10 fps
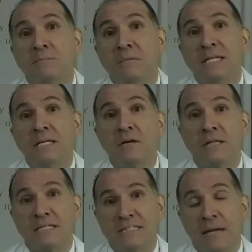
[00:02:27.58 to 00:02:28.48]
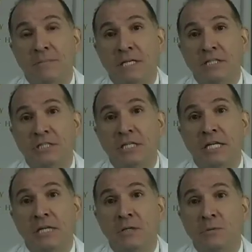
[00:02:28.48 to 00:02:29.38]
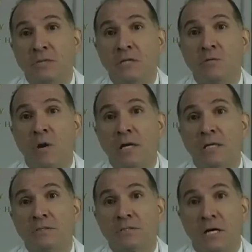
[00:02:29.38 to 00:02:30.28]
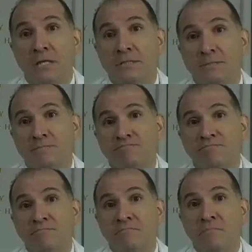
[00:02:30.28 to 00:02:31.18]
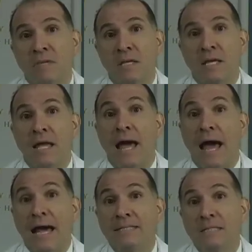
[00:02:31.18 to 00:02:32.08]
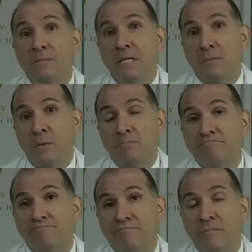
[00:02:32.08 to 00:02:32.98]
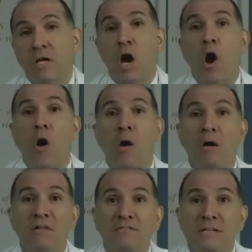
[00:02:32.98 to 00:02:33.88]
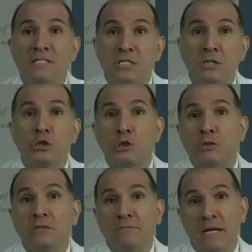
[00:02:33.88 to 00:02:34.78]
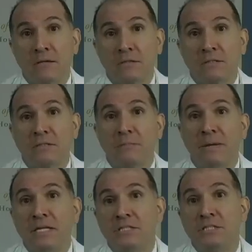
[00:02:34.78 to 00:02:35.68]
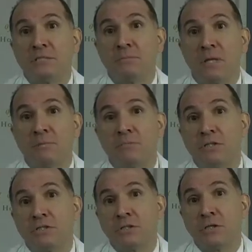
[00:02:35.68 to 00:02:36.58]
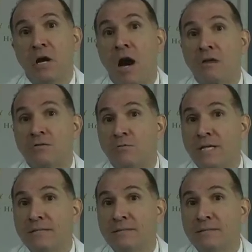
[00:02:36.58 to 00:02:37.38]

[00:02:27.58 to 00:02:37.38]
medical examination, including vital signs. At the minimum, all visits should record the patient's blood pressure, heart rate,